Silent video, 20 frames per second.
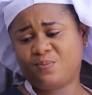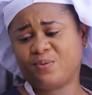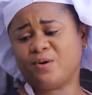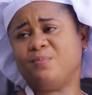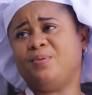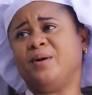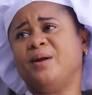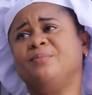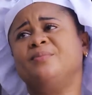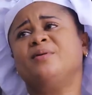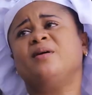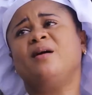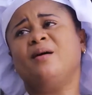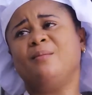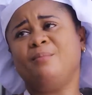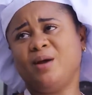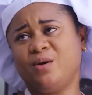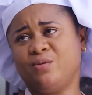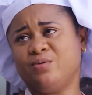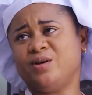No problem.
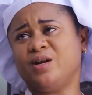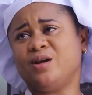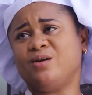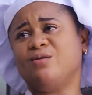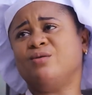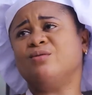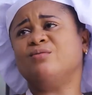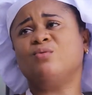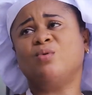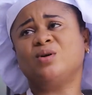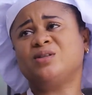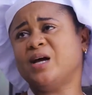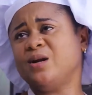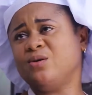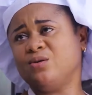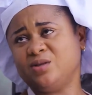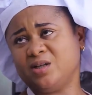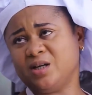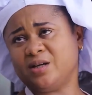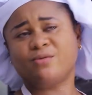Make we they go.
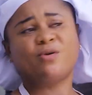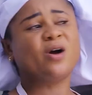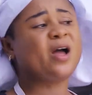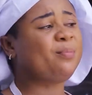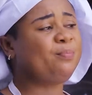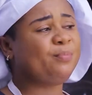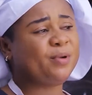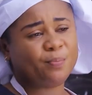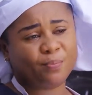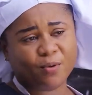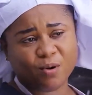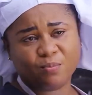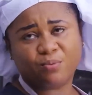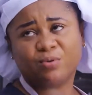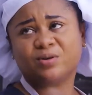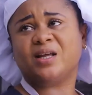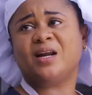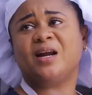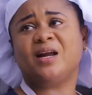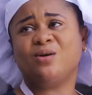Water no day. Go help me
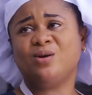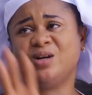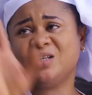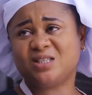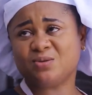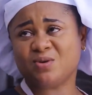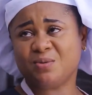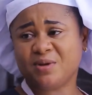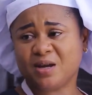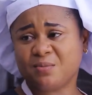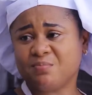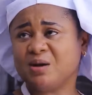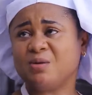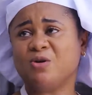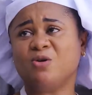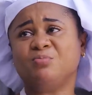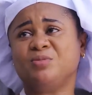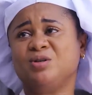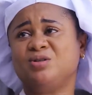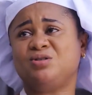pump water. Now your little way make
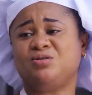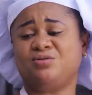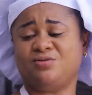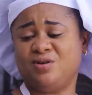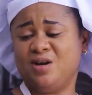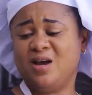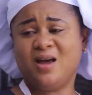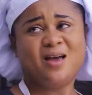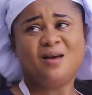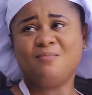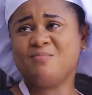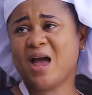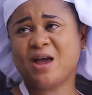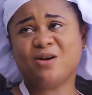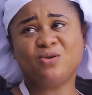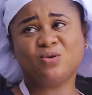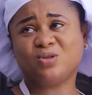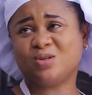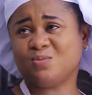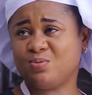me come meet you. Me
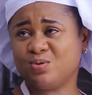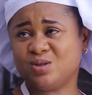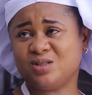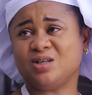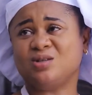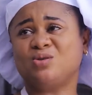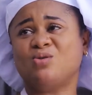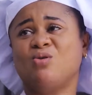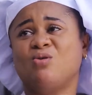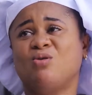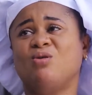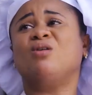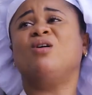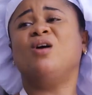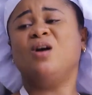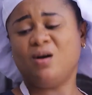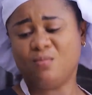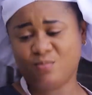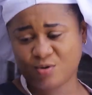and you no suppose they talk.